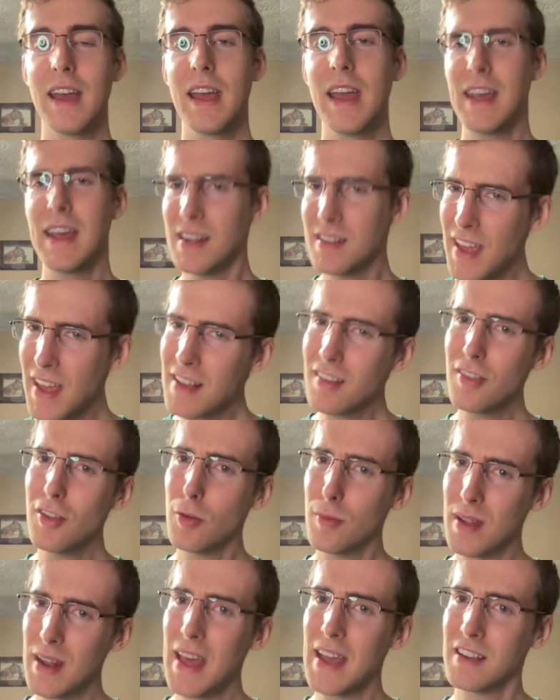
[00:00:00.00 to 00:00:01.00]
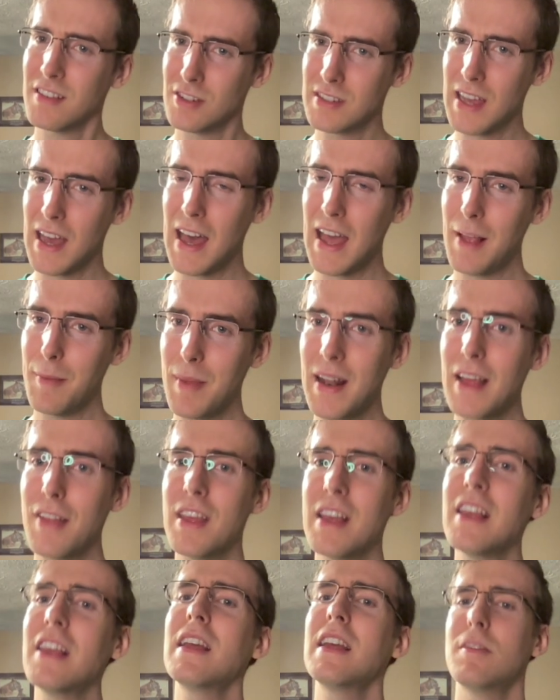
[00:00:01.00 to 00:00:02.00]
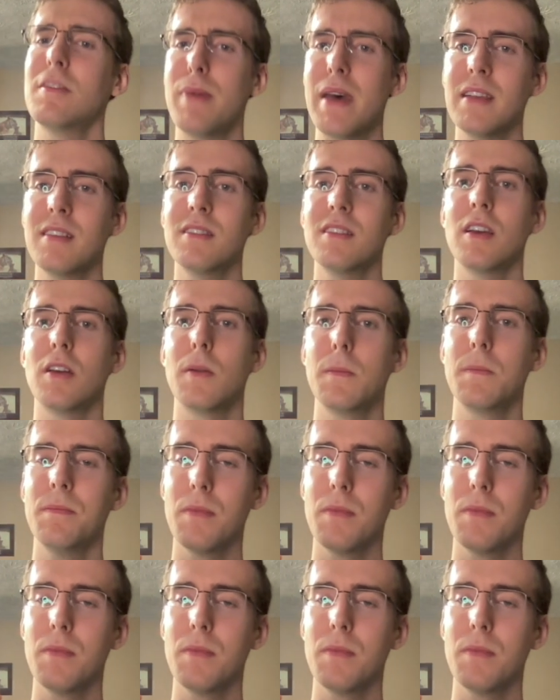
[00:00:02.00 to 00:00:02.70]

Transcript: And it takes a little bit of extra time, and I think it's best to